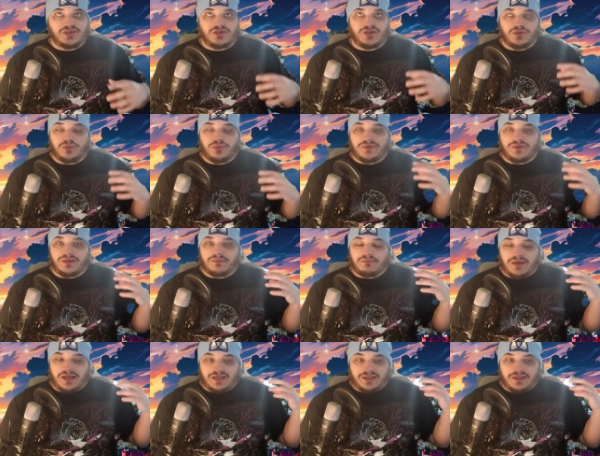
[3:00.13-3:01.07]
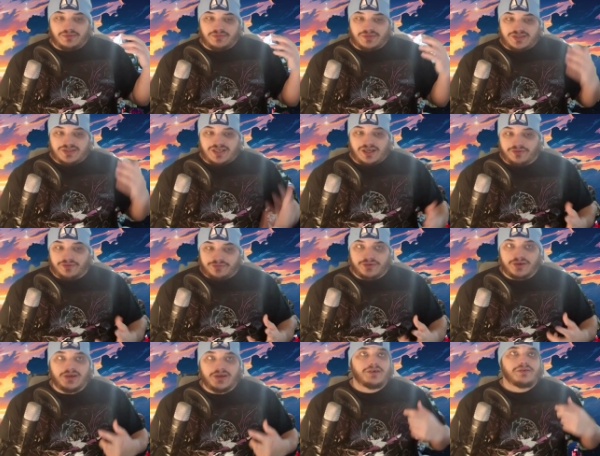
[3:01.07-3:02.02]
with the man himself.
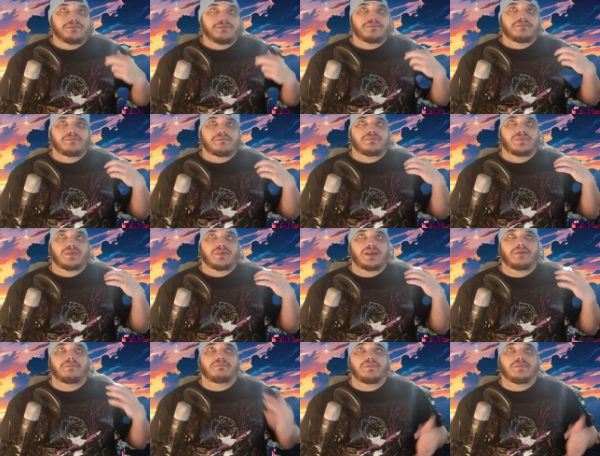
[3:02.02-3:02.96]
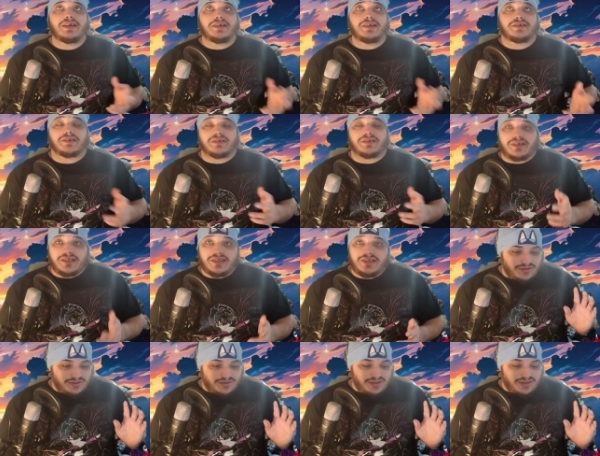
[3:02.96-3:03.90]

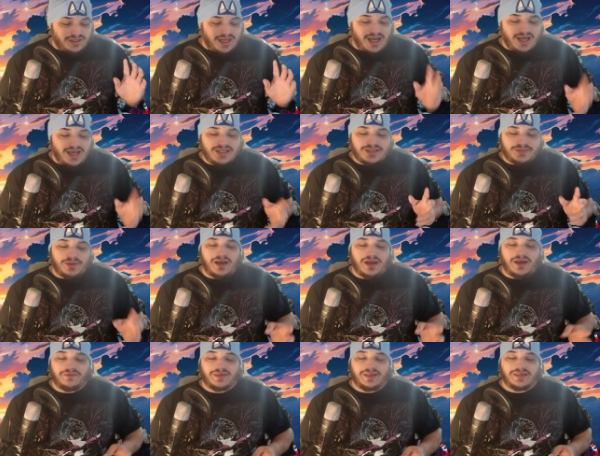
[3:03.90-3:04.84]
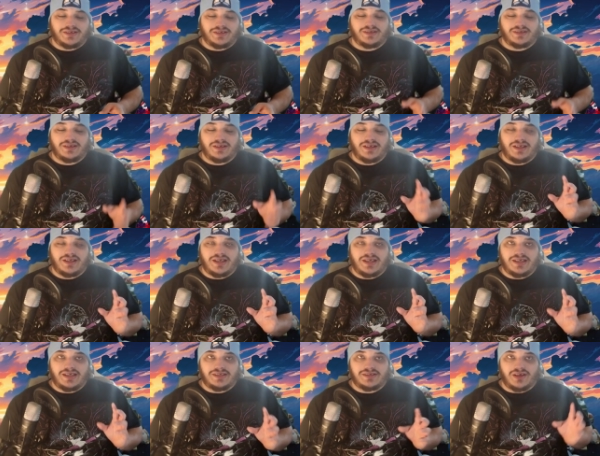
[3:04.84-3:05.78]
Immediately, the hardest part of this
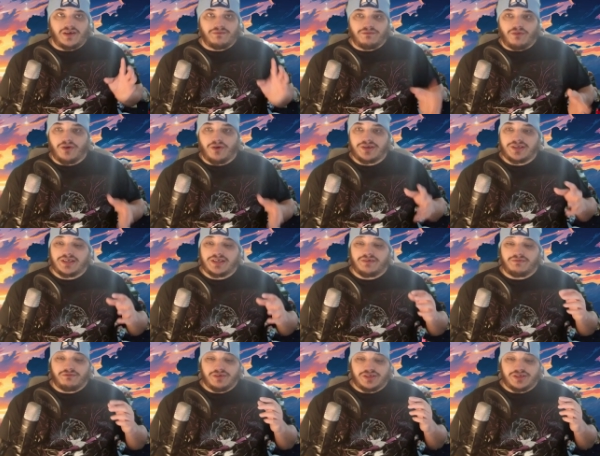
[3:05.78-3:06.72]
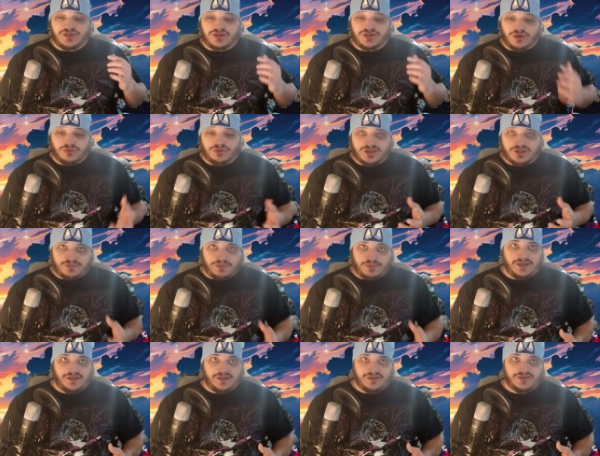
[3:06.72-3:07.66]
is avoiding results
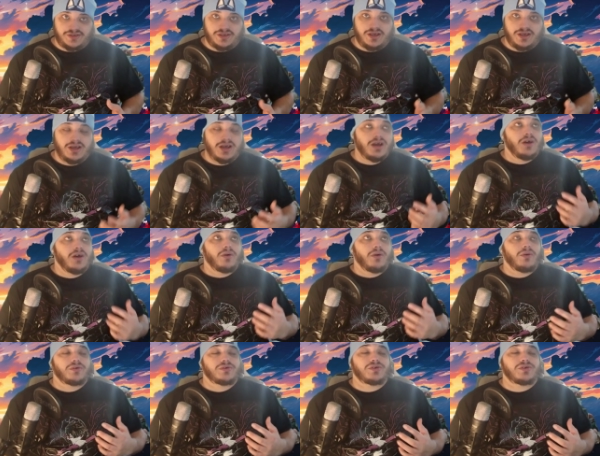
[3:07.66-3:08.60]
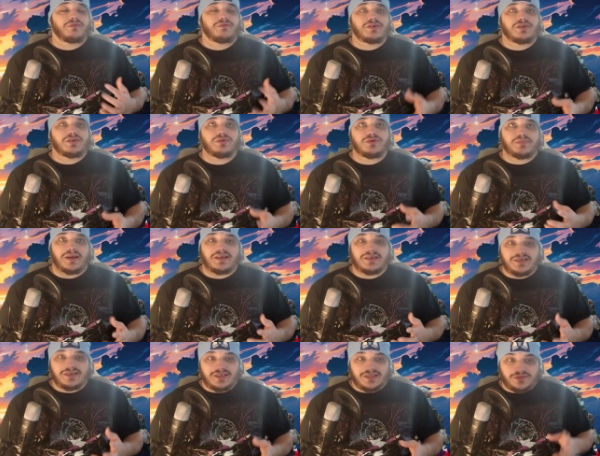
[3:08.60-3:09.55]
bias. So results bias
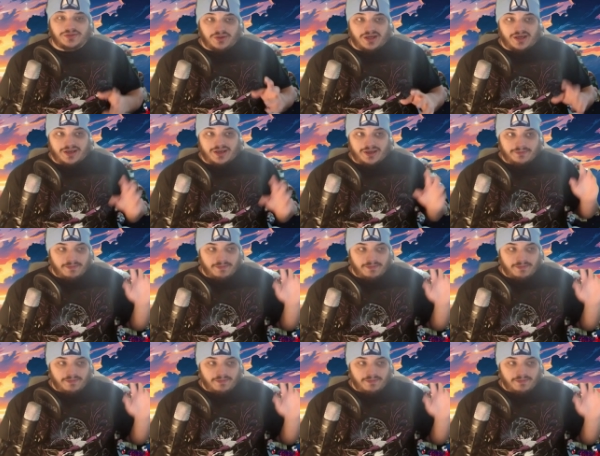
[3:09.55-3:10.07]
is where